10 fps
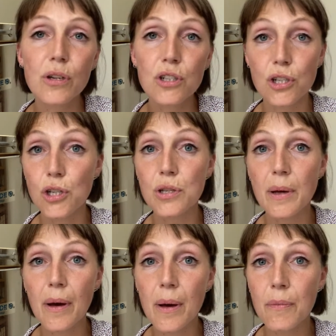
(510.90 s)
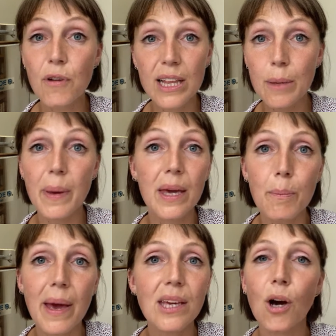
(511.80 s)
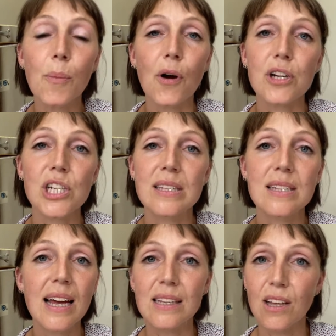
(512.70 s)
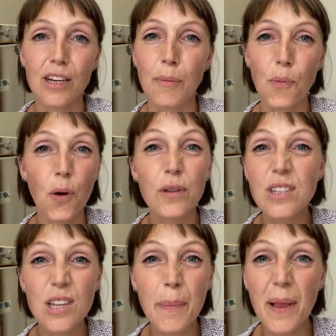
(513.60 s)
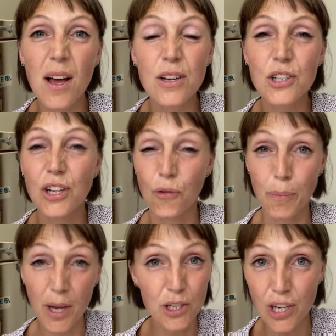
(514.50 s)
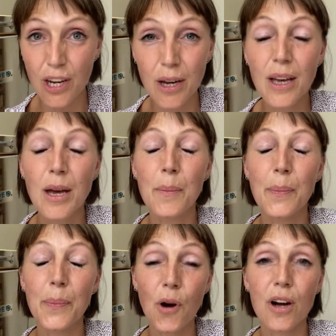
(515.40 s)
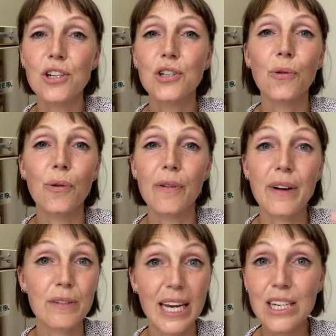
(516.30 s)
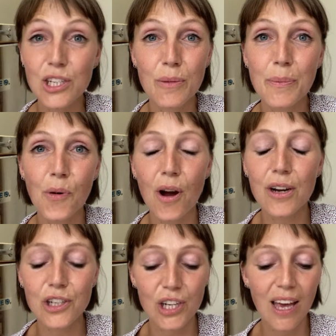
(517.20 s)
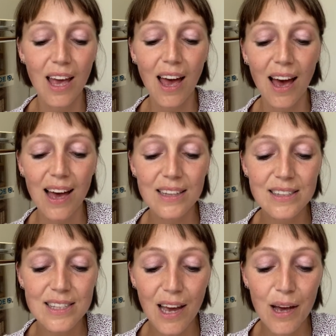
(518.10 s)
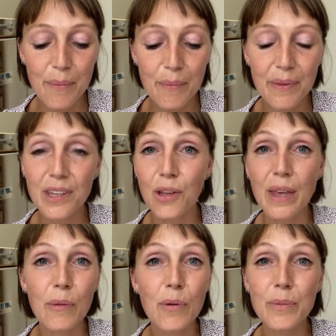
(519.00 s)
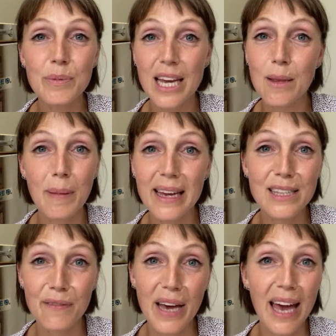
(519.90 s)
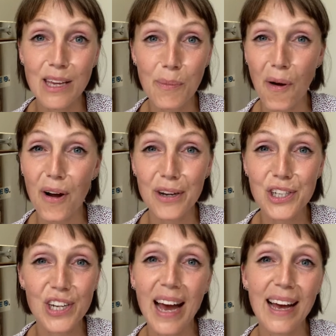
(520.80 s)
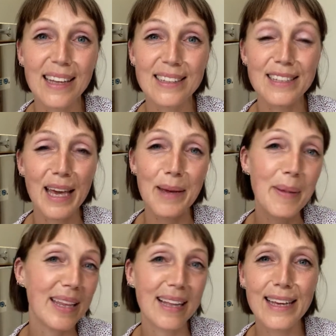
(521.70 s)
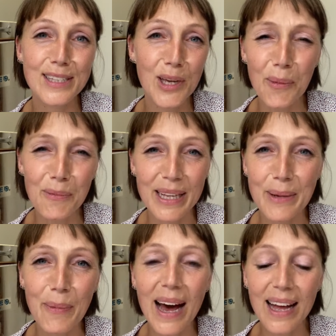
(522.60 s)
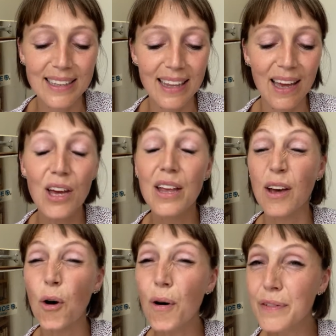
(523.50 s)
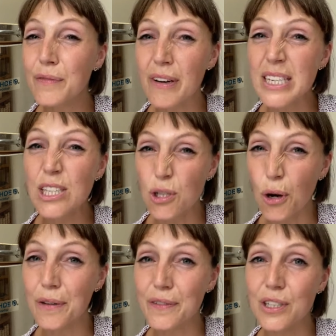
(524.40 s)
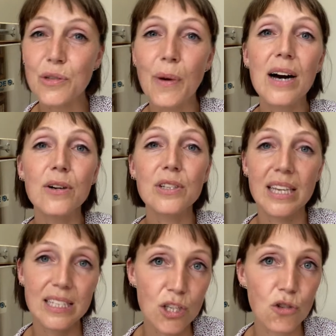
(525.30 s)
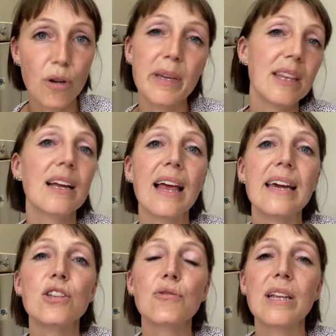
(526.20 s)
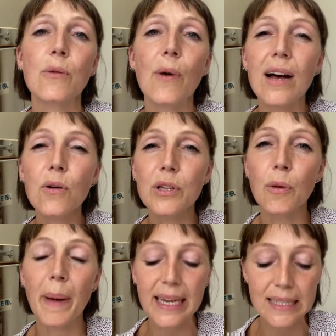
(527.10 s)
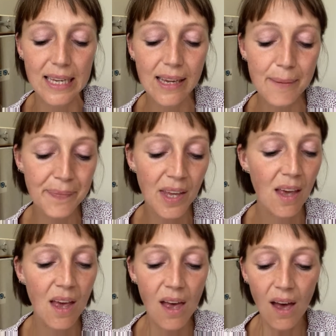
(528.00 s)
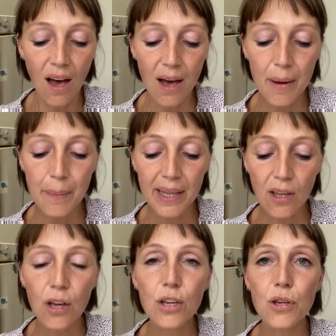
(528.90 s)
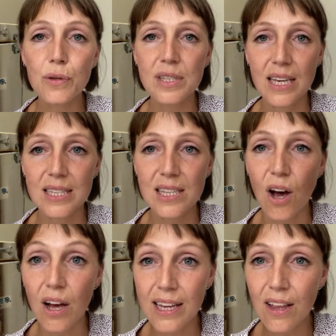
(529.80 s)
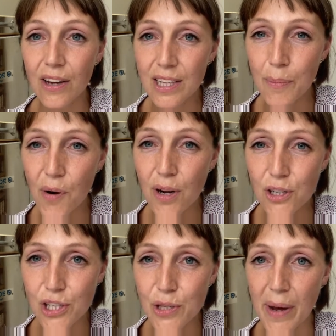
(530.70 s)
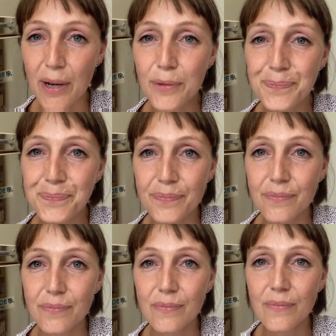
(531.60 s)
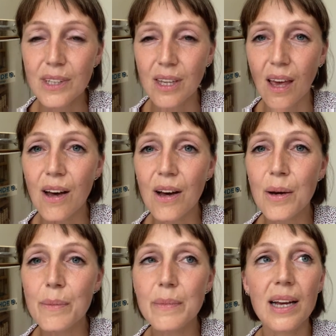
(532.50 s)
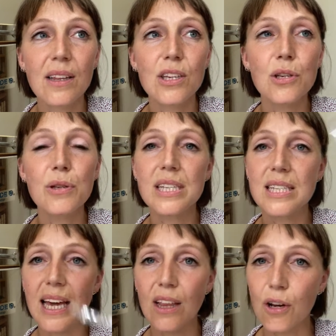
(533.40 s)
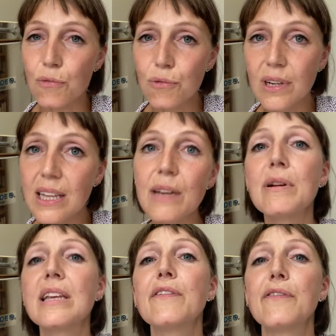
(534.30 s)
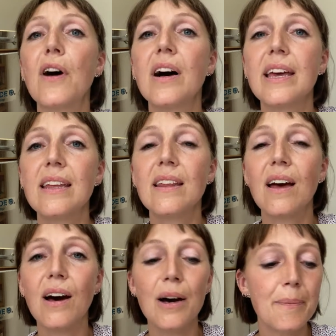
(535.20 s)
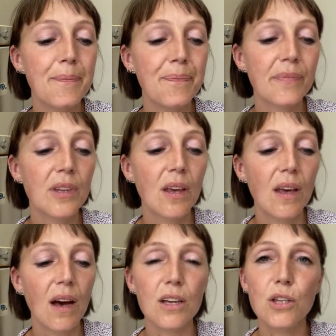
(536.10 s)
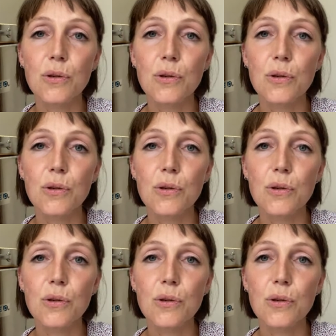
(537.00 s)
just use a really big makeup brush instead, like a bronzer brush or blusher brush or a foundation brush. And they will take the place of a hake brush, and they make the glaze go on really well, and they're often very soft as well, so they distribute the glaze really well when you're painting. And I use this eyeliner brush as well, and I use it to get like really, really fine. I